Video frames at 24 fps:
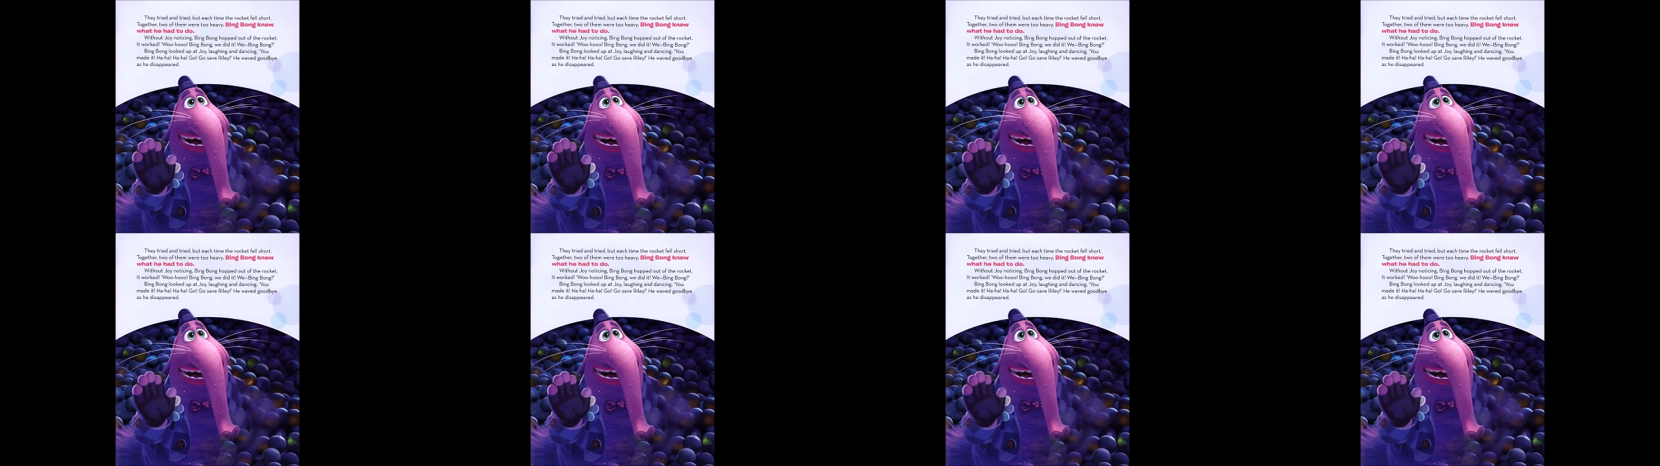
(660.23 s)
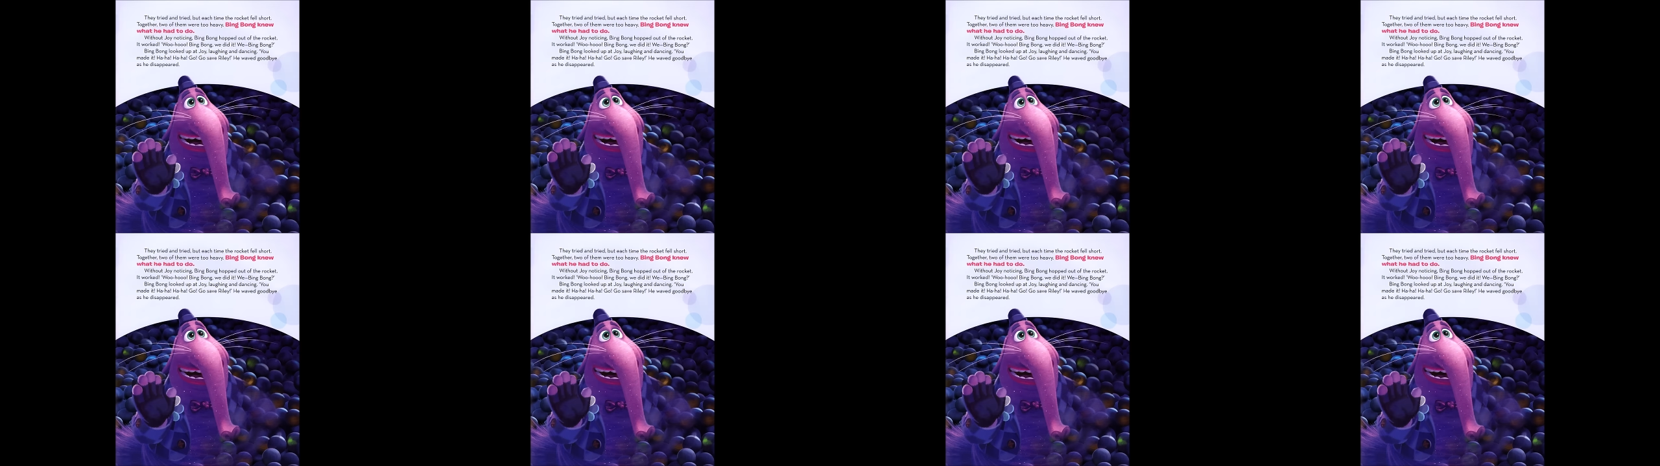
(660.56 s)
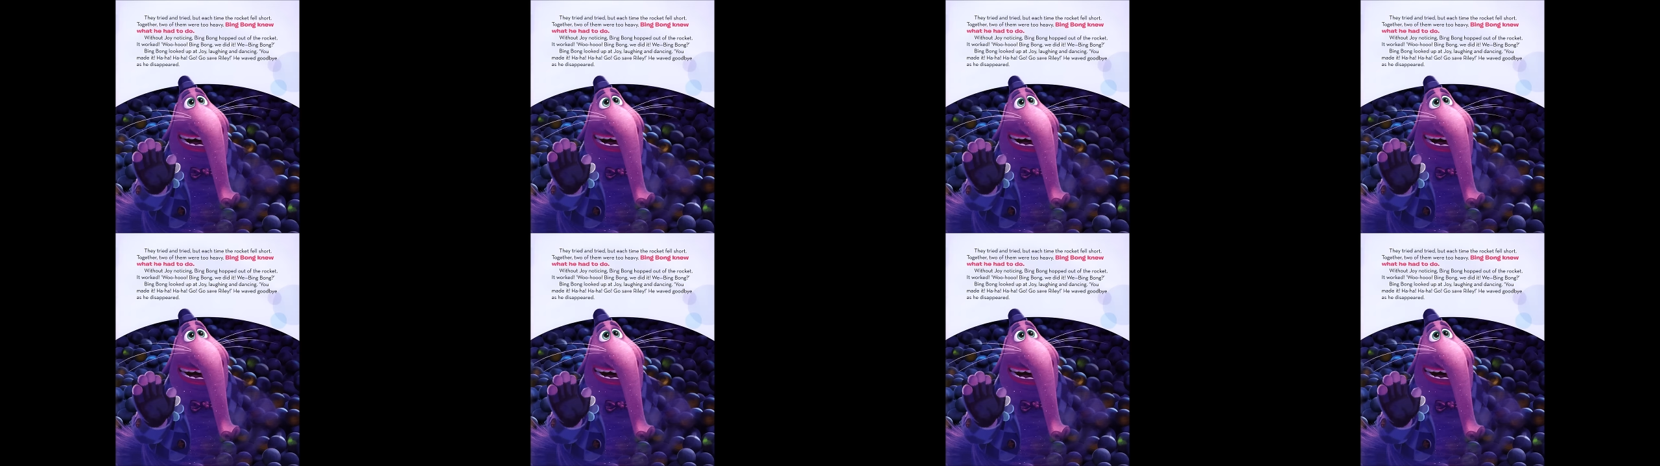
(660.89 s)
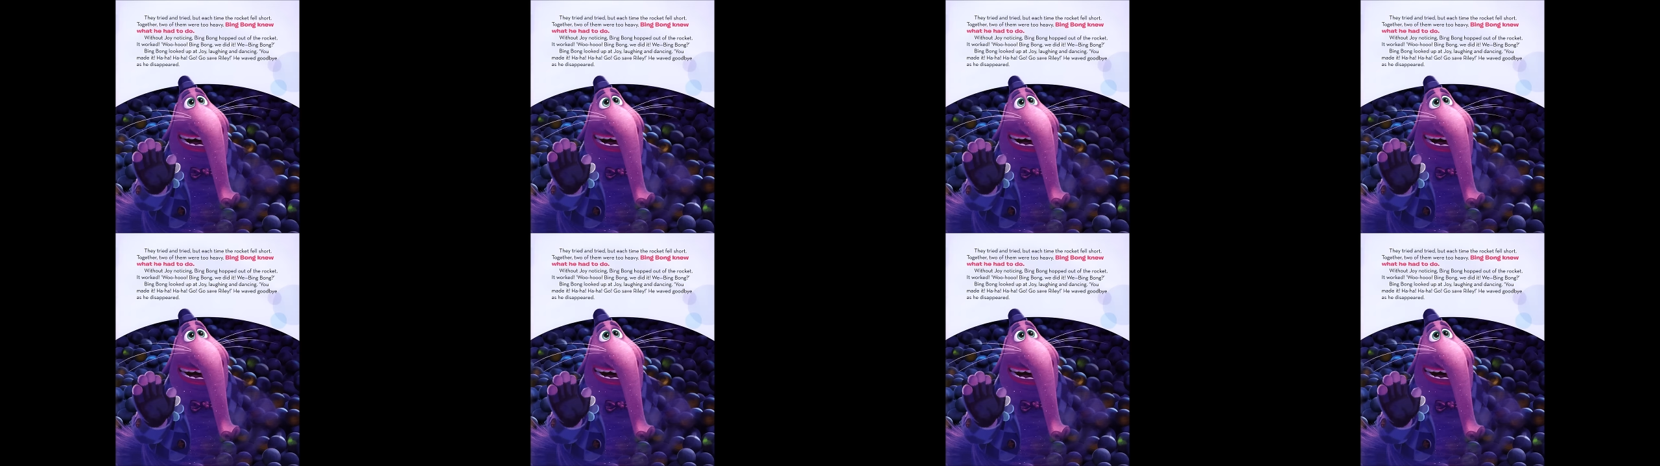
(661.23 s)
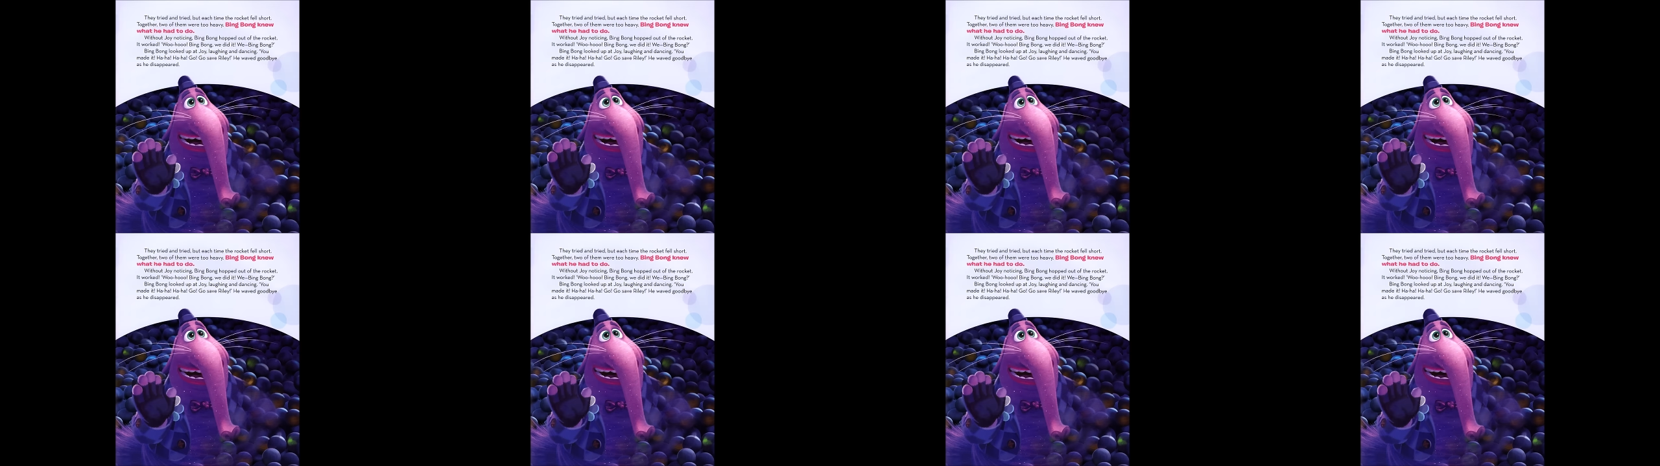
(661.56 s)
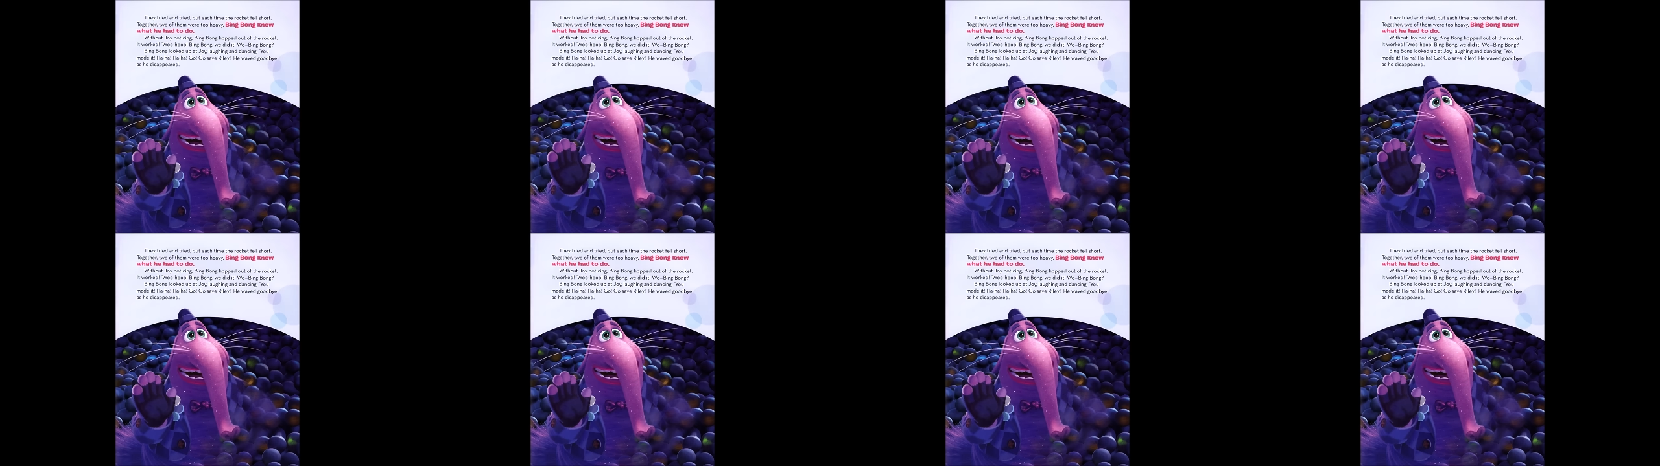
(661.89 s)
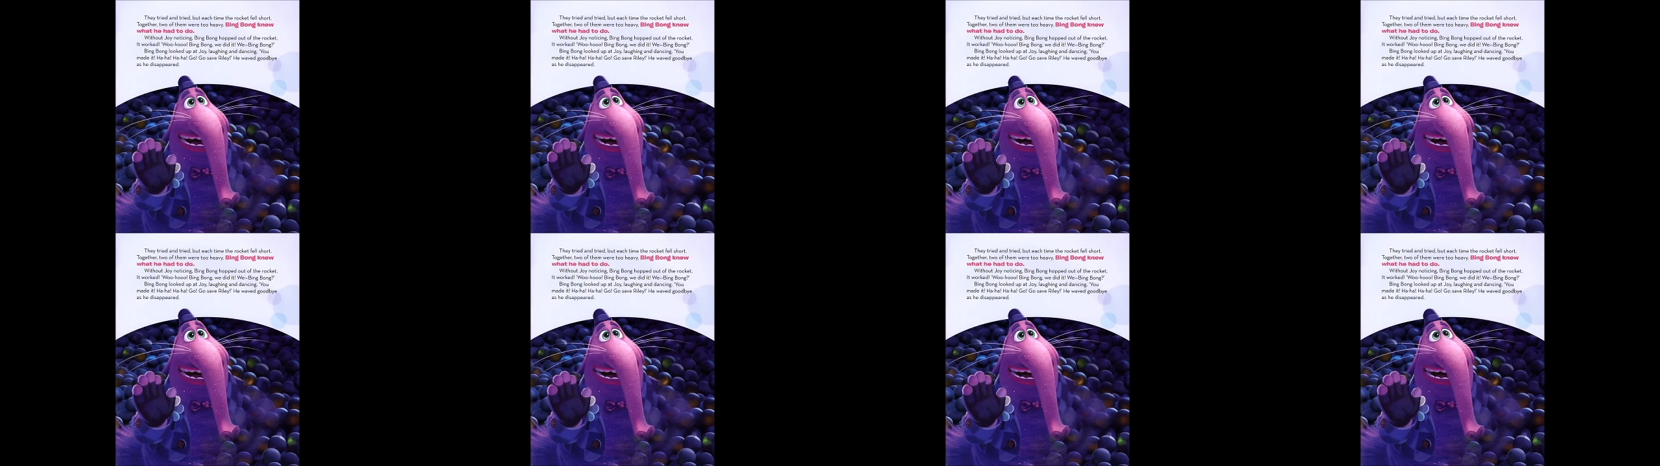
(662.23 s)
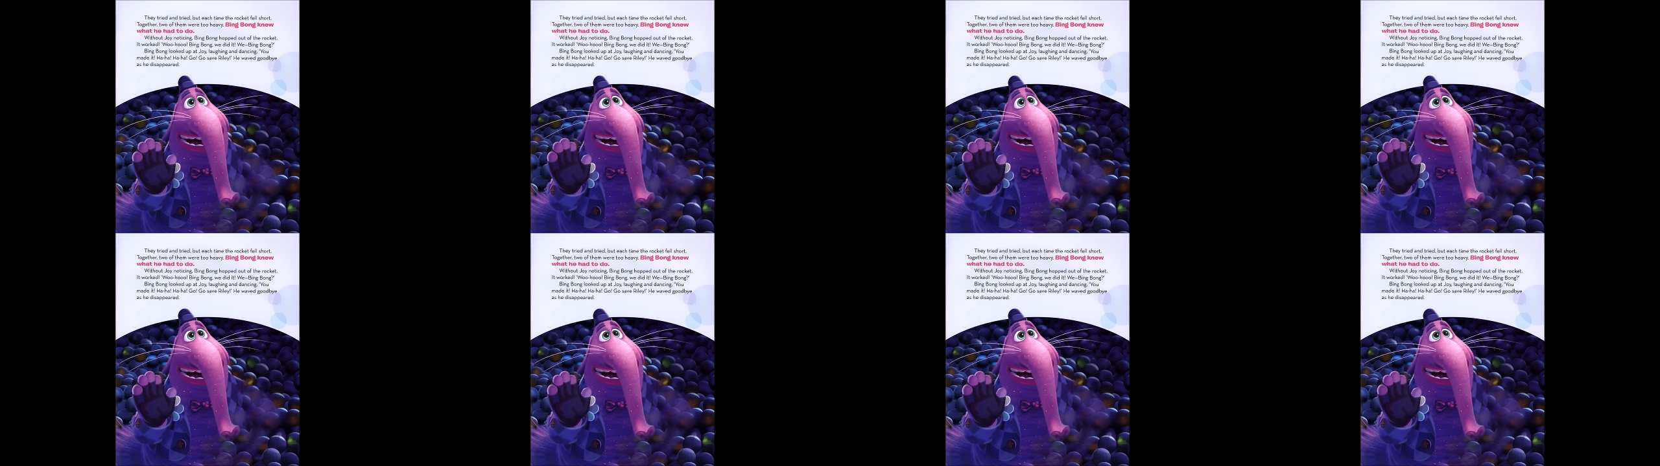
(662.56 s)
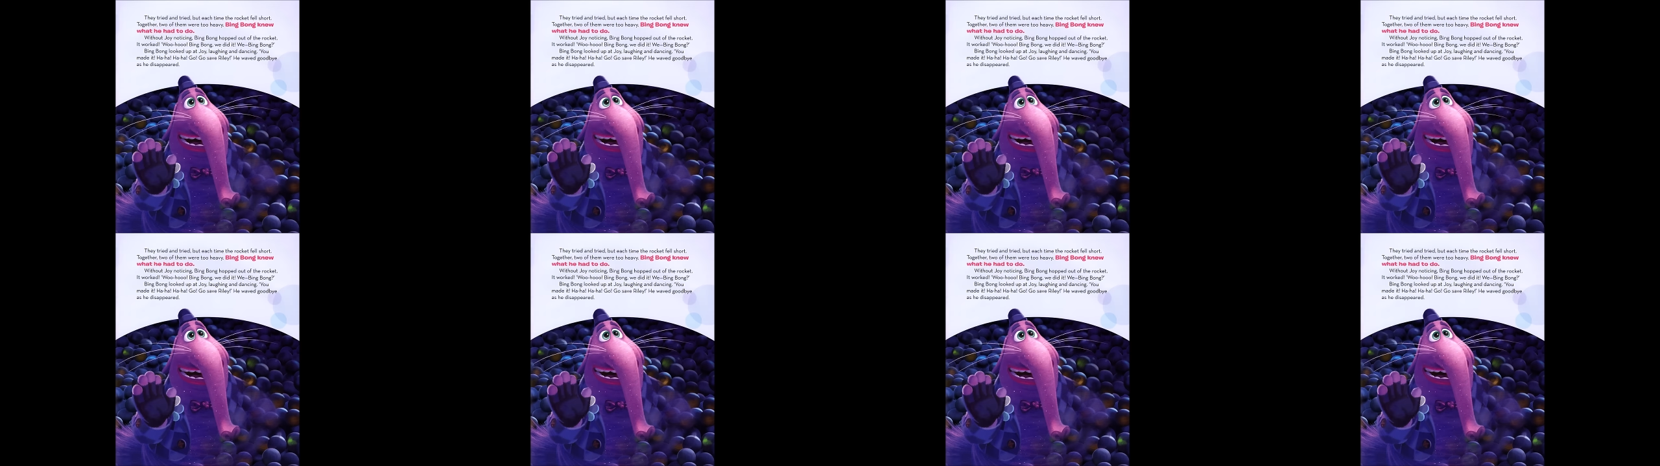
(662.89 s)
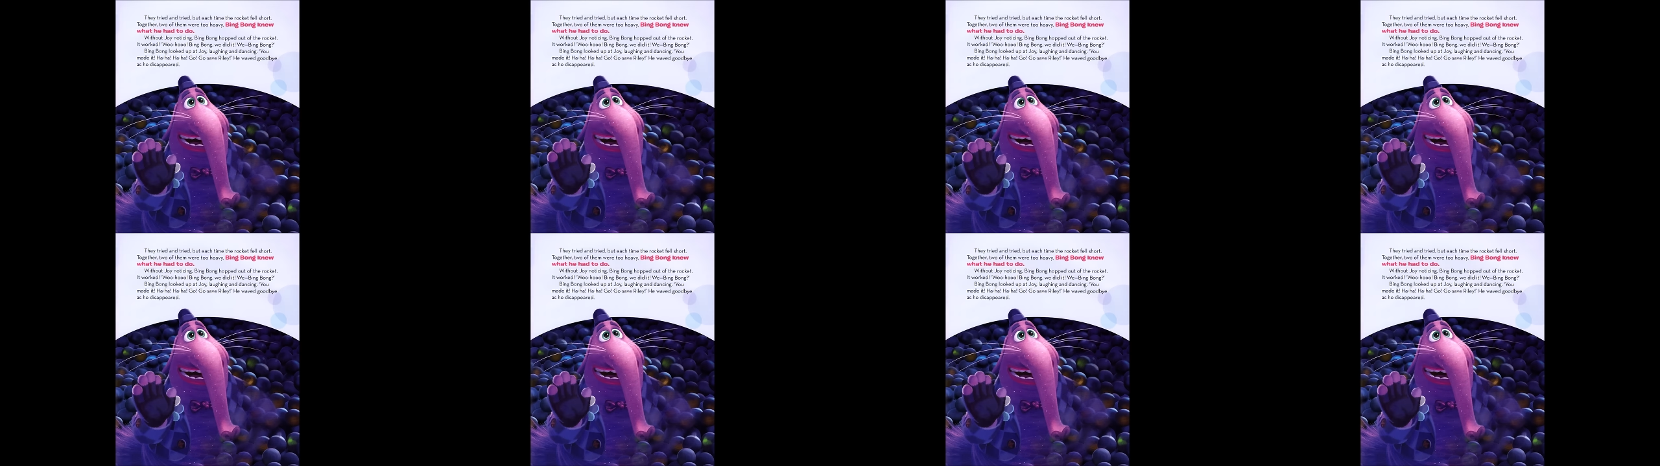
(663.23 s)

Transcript: [unreadable: no face in view]